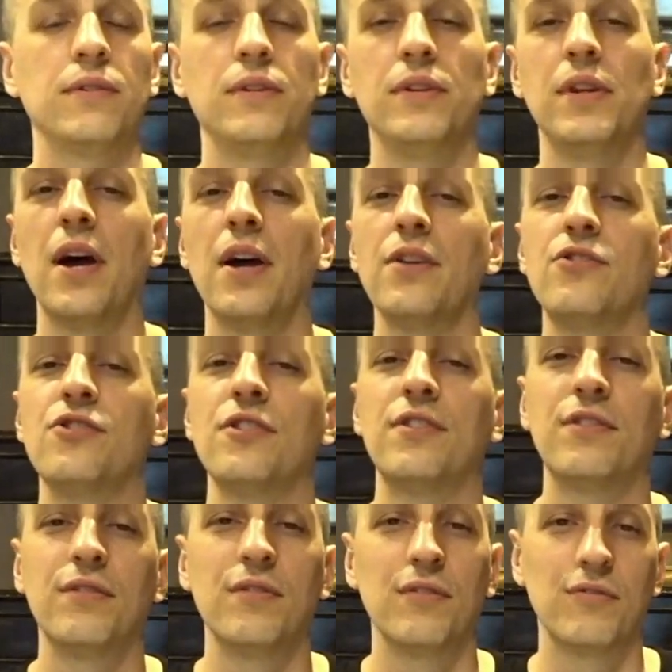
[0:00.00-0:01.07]
not
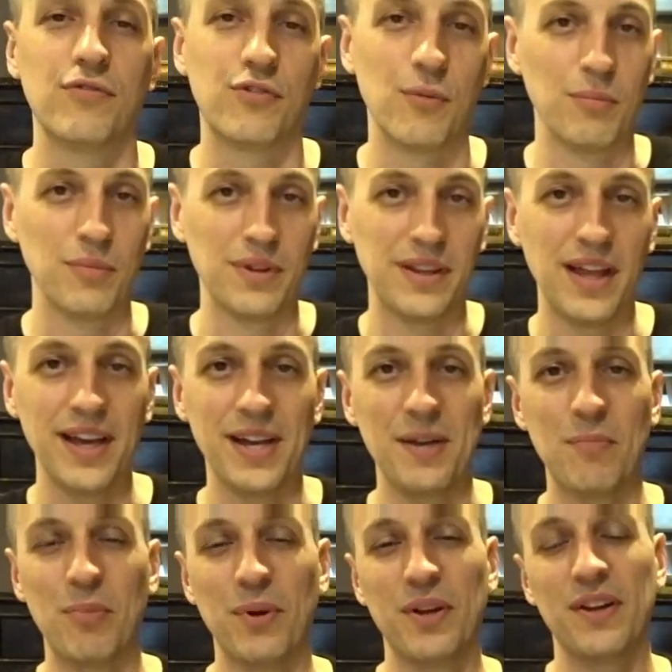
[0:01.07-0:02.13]
just from
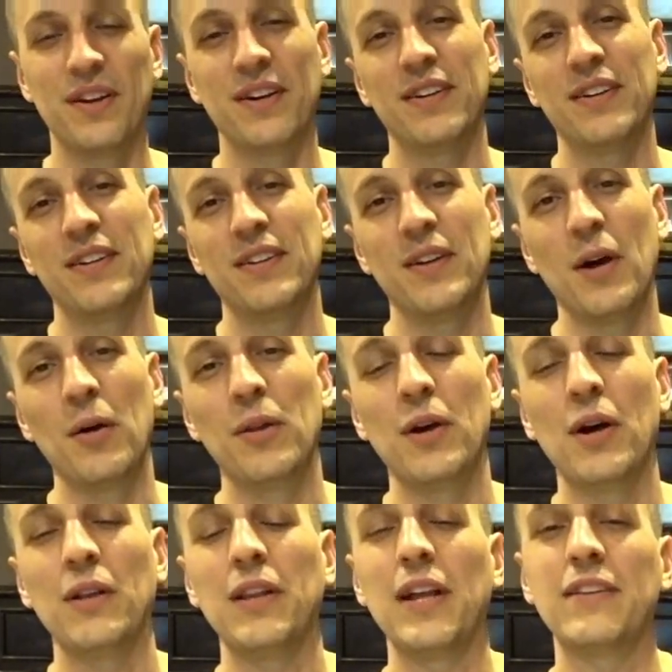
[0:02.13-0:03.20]
light, but a,
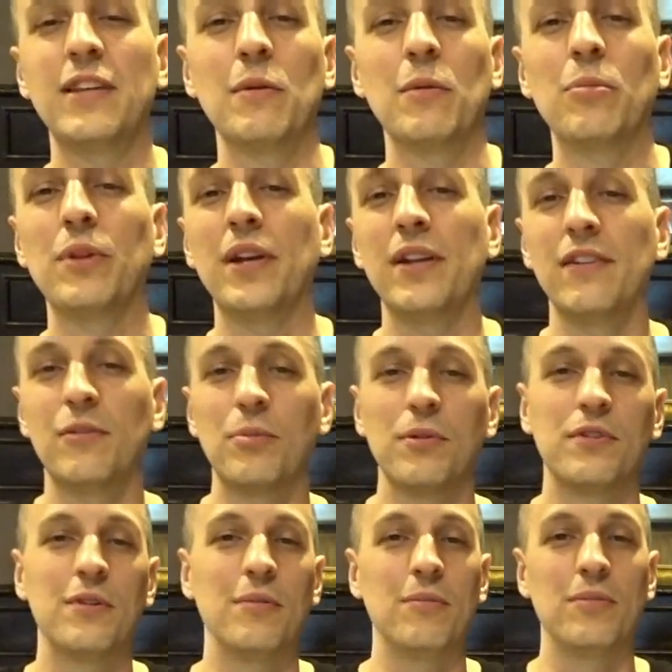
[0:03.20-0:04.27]
a, lightsaber blade is
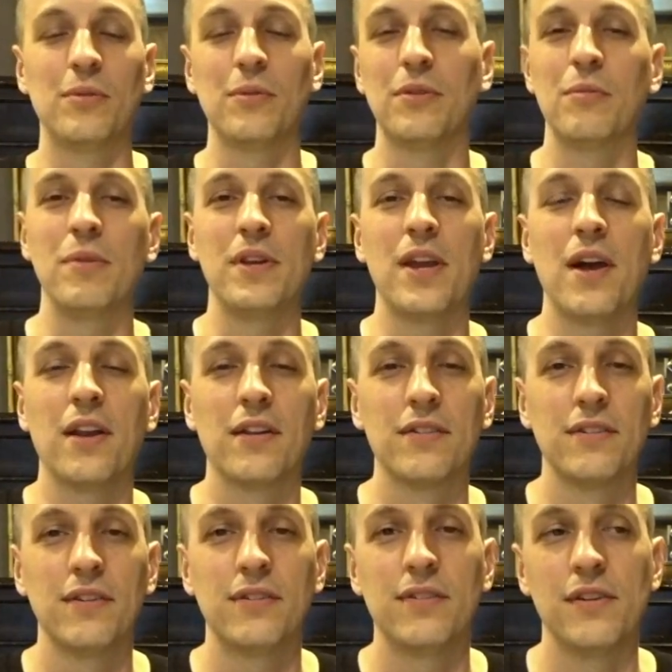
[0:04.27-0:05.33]
supposed to supposed to be
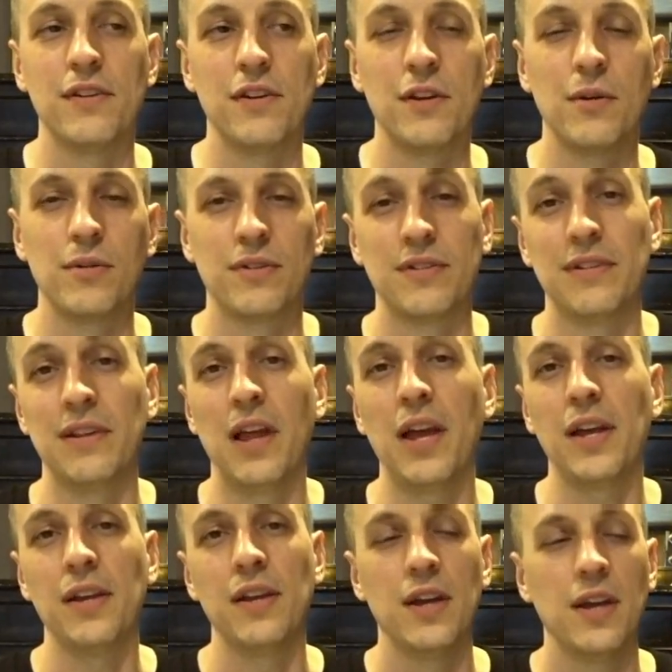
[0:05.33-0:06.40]
non-existent. You know, it's
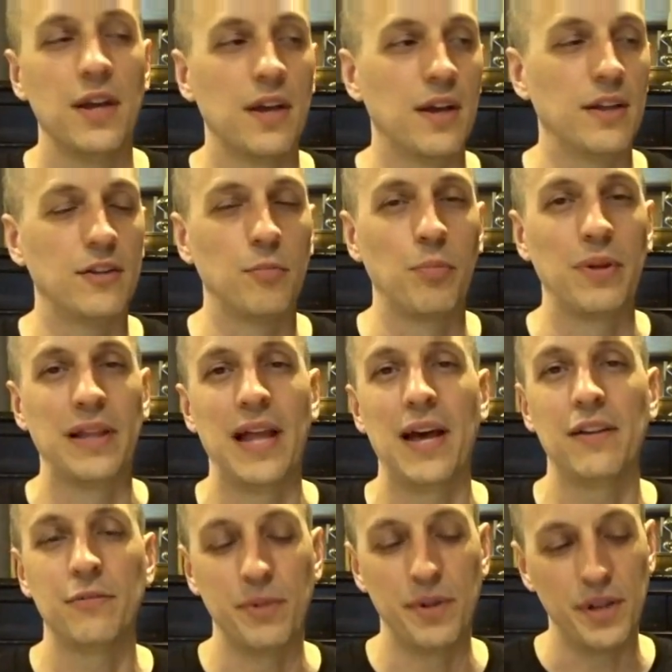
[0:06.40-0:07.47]
light, it's
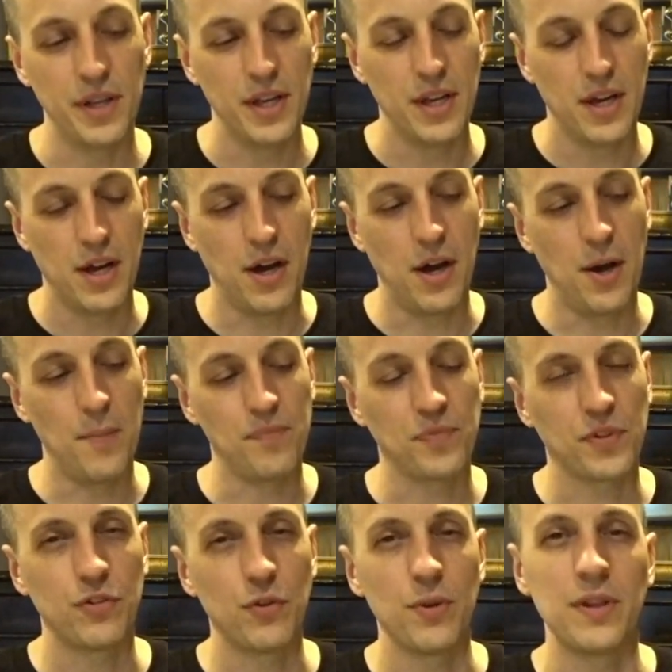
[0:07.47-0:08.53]
plasma. Um,
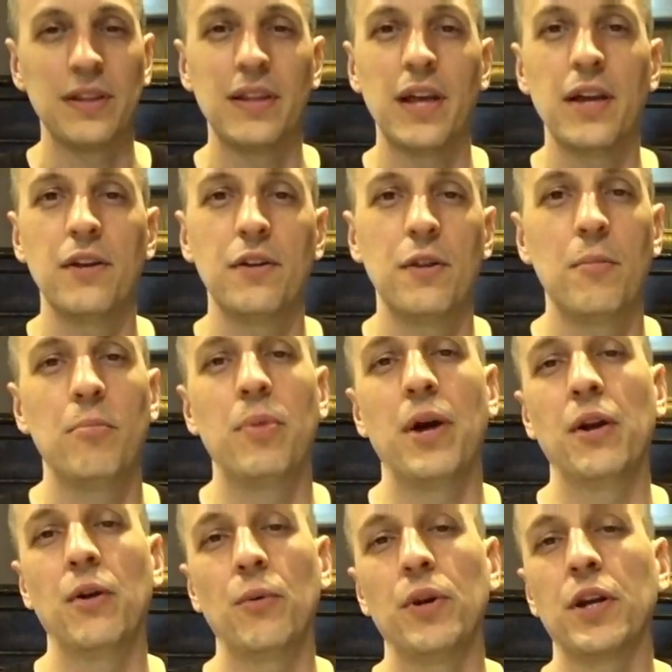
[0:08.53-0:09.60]
so the lighter the
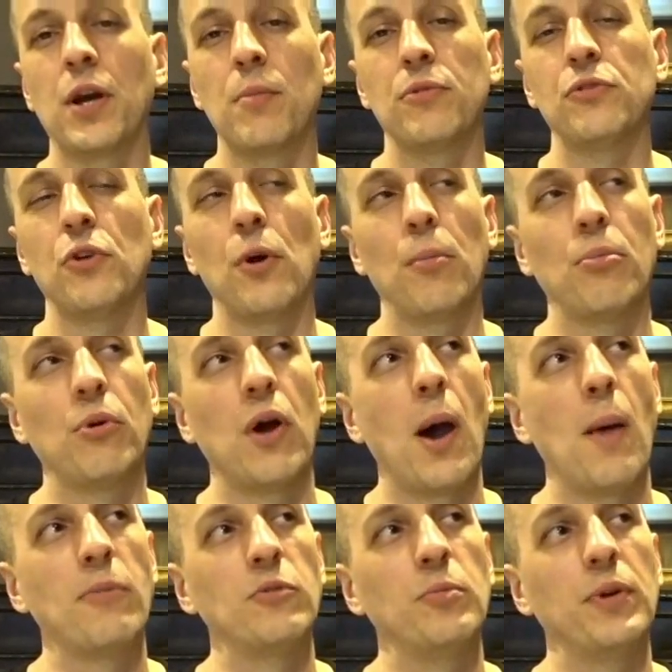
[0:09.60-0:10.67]
better when it comes to our
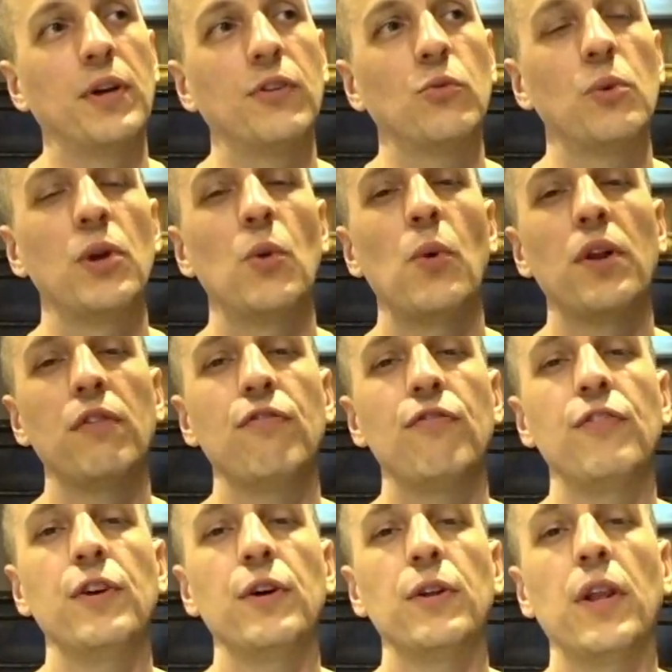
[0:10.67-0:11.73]
props because we don't want to feel